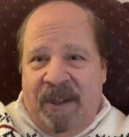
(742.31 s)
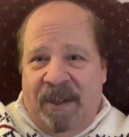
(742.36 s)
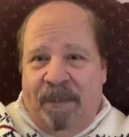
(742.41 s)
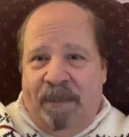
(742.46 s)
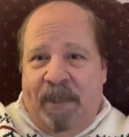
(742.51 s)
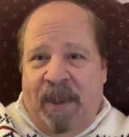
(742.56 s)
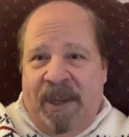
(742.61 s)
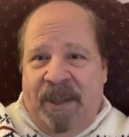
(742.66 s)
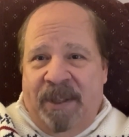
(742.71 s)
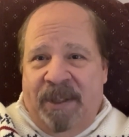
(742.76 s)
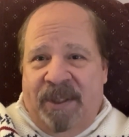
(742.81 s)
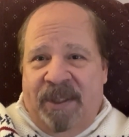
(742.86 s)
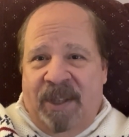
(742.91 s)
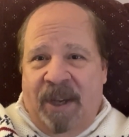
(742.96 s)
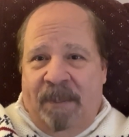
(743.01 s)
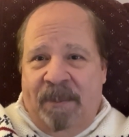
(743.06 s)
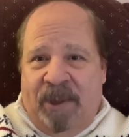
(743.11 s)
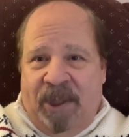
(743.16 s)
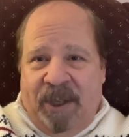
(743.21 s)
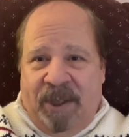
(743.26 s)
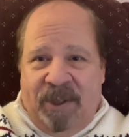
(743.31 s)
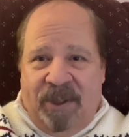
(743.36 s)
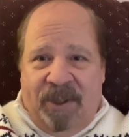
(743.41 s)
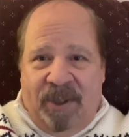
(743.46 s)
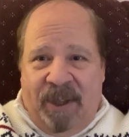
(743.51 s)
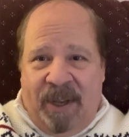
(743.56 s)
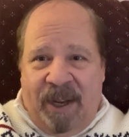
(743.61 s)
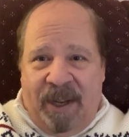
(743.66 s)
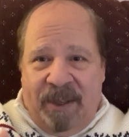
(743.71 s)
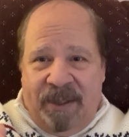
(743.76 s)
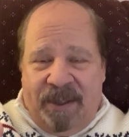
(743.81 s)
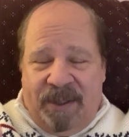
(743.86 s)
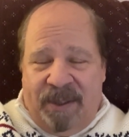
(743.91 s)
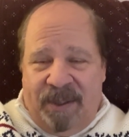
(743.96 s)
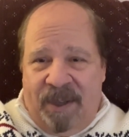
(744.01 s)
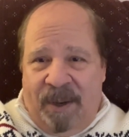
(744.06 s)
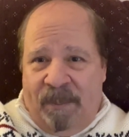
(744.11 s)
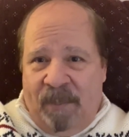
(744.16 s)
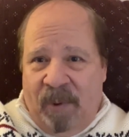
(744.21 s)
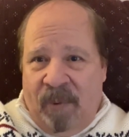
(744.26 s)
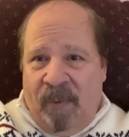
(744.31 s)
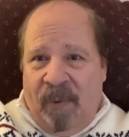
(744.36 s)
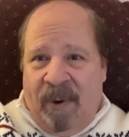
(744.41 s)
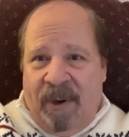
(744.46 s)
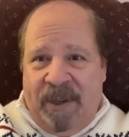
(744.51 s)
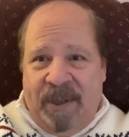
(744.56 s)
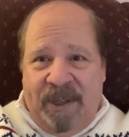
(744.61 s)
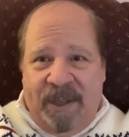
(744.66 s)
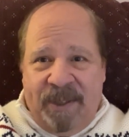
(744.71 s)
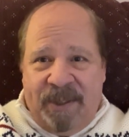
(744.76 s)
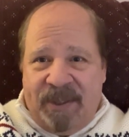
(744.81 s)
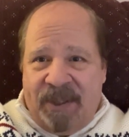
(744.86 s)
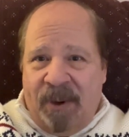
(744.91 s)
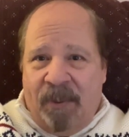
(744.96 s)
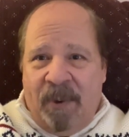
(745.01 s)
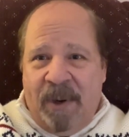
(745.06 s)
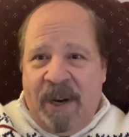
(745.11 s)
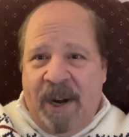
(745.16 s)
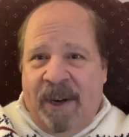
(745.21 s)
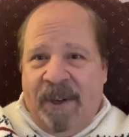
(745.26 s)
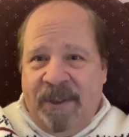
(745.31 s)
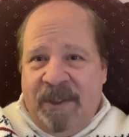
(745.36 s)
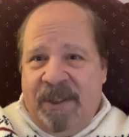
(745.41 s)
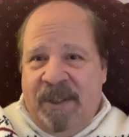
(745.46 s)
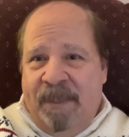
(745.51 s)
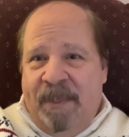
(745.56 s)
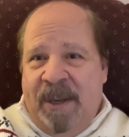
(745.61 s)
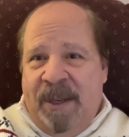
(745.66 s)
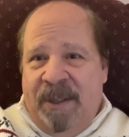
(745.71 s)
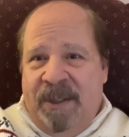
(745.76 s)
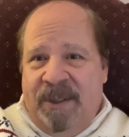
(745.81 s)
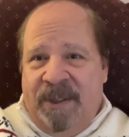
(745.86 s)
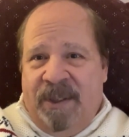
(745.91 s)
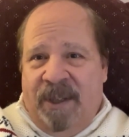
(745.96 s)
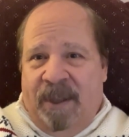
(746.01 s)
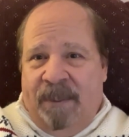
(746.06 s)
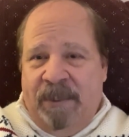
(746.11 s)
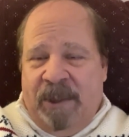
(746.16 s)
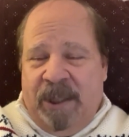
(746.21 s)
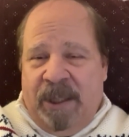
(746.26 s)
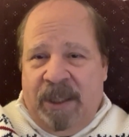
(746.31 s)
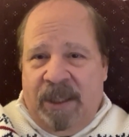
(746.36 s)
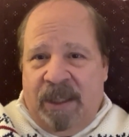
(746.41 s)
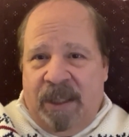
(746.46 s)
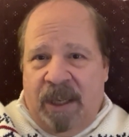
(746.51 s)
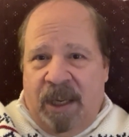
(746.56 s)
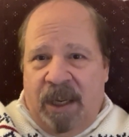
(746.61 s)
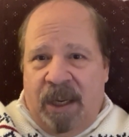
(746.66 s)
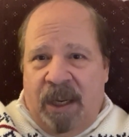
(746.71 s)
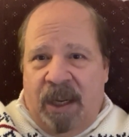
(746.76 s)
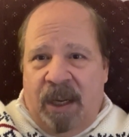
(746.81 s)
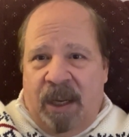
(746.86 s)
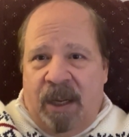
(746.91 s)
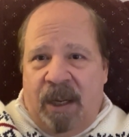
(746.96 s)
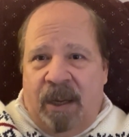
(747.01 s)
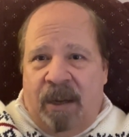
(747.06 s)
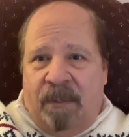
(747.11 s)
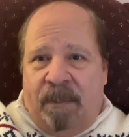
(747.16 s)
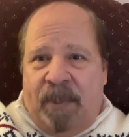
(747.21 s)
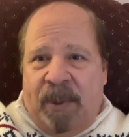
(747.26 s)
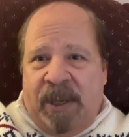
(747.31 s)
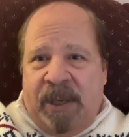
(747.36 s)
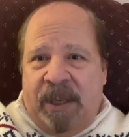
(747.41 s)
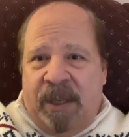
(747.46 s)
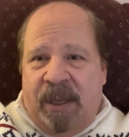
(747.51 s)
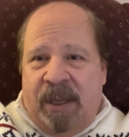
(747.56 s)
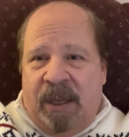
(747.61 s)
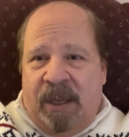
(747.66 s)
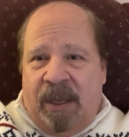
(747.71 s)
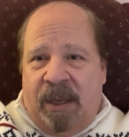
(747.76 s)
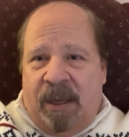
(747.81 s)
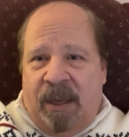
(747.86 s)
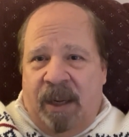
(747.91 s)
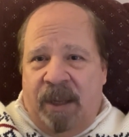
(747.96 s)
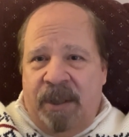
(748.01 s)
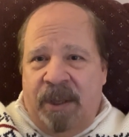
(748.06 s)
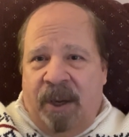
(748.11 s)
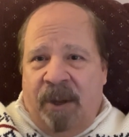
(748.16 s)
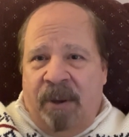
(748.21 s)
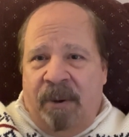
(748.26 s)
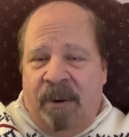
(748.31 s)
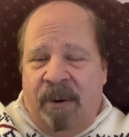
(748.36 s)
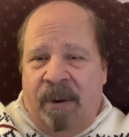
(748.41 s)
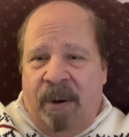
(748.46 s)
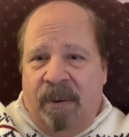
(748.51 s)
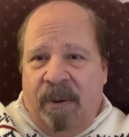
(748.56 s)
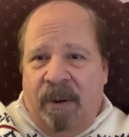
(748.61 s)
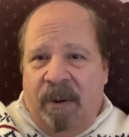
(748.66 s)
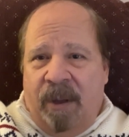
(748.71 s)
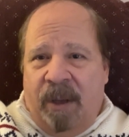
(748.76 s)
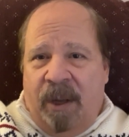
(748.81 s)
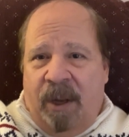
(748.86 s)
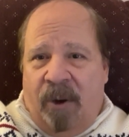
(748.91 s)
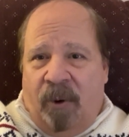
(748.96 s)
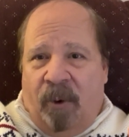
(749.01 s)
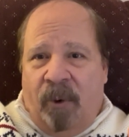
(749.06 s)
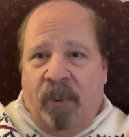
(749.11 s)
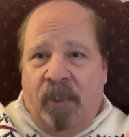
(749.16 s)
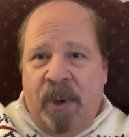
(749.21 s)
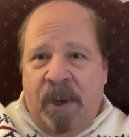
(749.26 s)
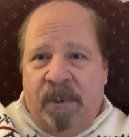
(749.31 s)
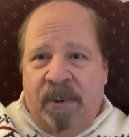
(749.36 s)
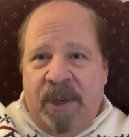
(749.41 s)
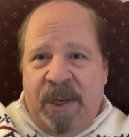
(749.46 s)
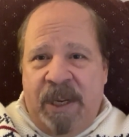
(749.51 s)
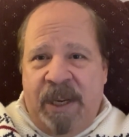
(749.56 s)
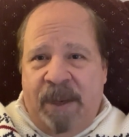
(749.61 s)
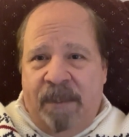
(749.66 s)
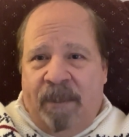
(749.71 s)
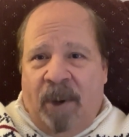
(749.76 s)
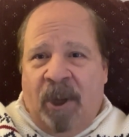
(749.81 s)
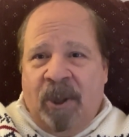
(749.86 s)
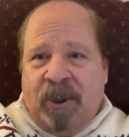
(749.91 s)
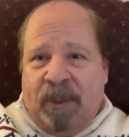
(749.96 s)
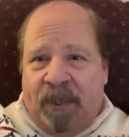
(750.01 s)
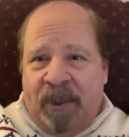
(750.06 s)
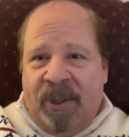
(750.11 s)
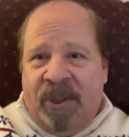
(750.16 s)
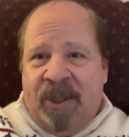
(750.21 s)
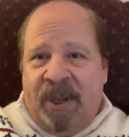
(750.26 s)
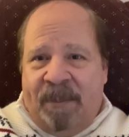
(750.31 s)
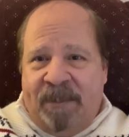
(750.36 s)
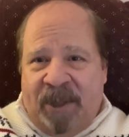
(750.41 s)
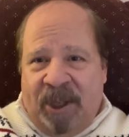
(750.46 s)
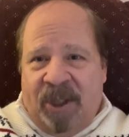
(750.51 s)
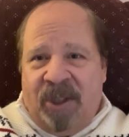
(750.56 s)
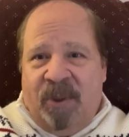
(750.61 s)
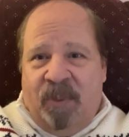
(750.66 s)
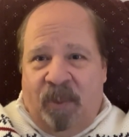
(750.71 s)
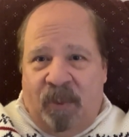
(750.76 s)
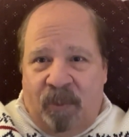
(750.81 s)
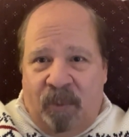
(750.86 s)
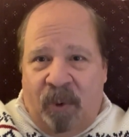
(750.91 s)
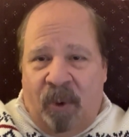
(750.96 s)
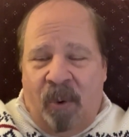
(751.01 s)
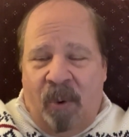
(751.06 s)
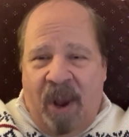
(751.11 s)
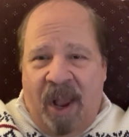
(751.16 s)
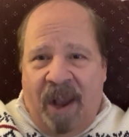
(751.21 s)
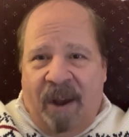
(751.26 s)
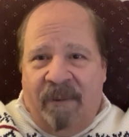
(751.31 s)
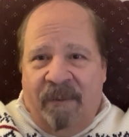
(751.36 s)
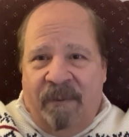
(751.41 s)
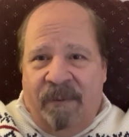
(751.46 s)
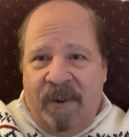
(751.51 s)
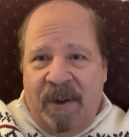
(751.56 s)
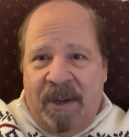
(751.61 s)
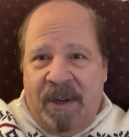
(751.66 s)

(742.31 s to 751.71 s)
be the subject. So that's number one, get someone else to be the subject. But we would need multiple subjects who have